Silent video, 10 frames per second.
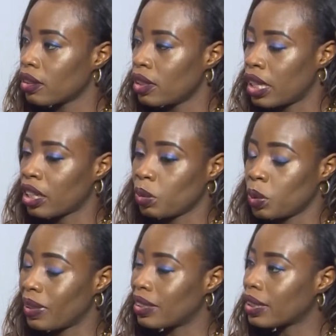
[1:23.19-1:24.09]
It's like supposed
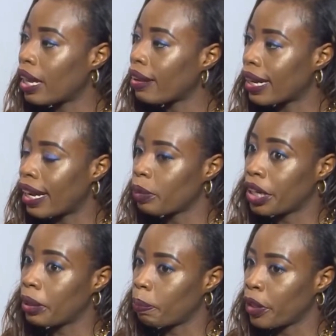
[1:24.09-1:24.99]
to be a style guide where
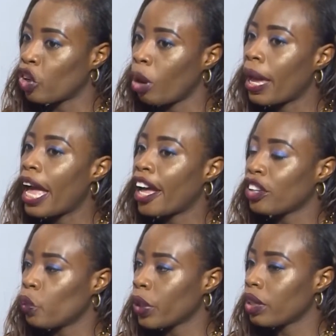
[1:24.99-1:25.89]
you can pick up
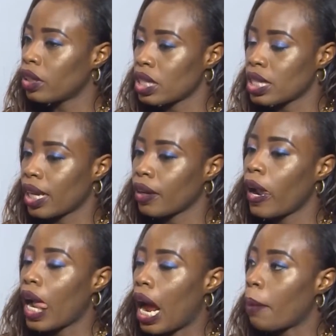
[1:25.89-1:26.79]
and read and understand
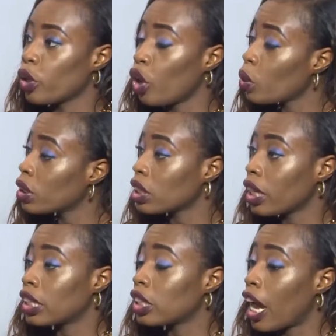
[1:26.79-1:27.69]
your own
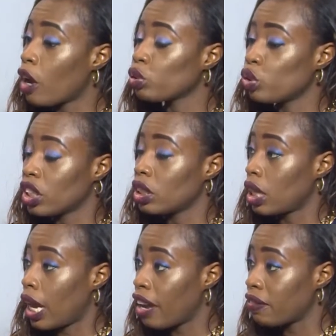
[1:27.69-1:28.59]
style and how you
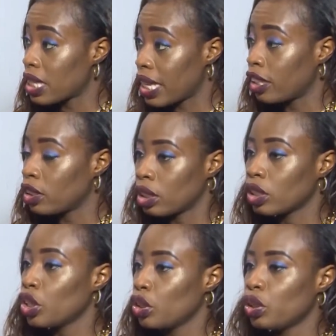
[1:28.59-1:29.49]
can have a stylist
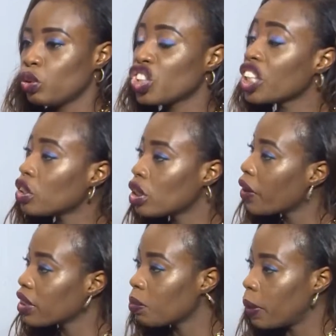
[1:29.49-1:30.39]
and, change the
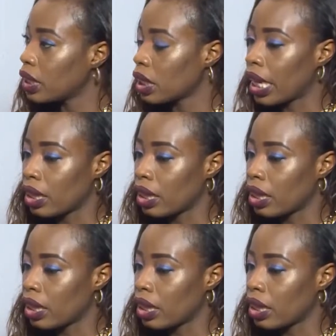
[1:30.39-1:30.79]
narrative basically.